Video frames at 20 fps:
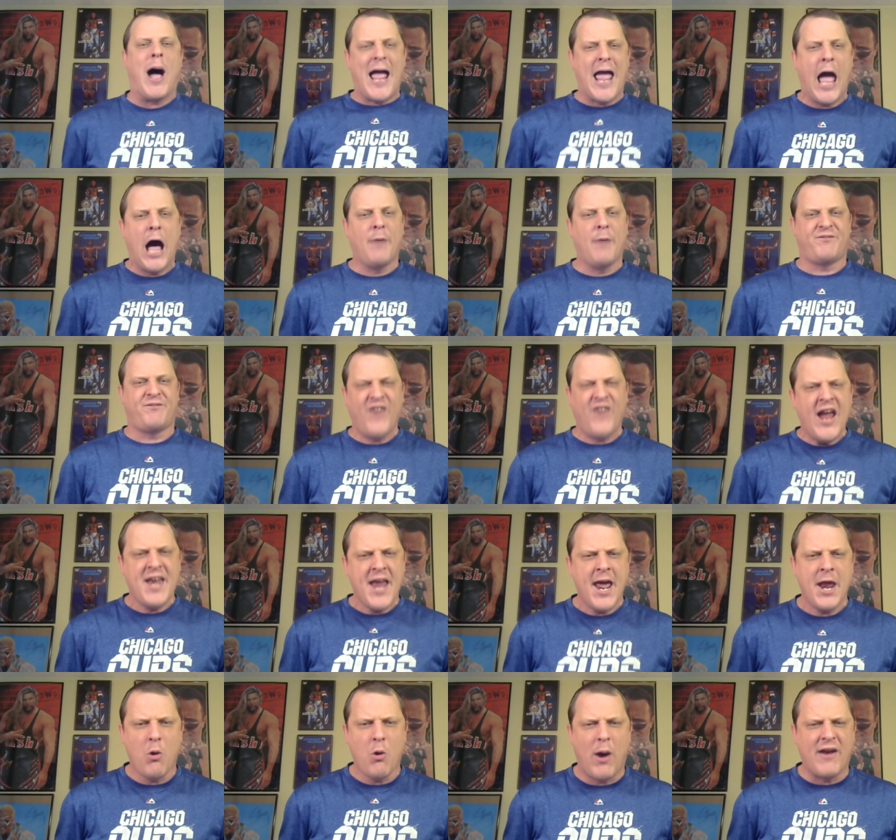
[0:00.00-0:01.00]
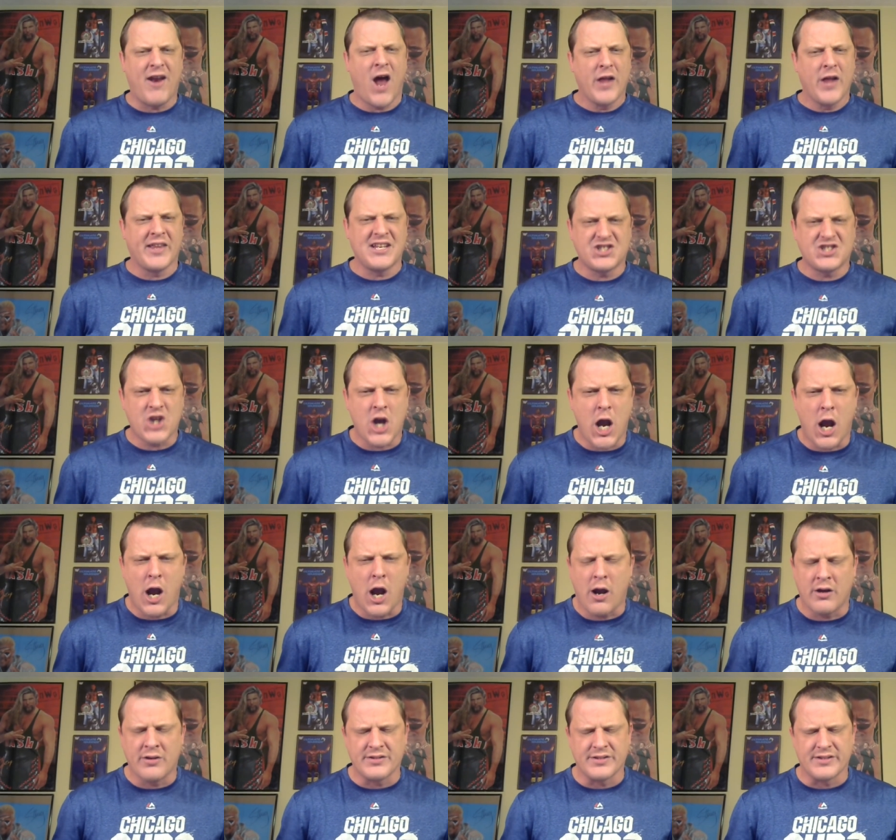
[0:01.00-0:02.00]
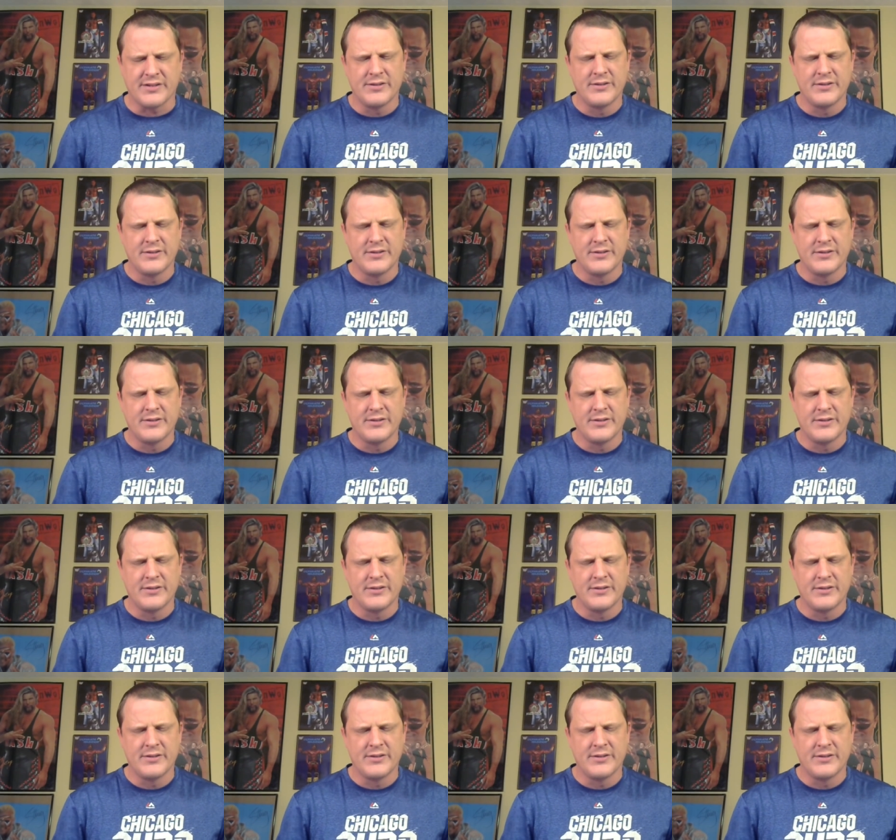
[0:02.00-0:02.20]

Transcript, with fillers: I helped feed into it all these years.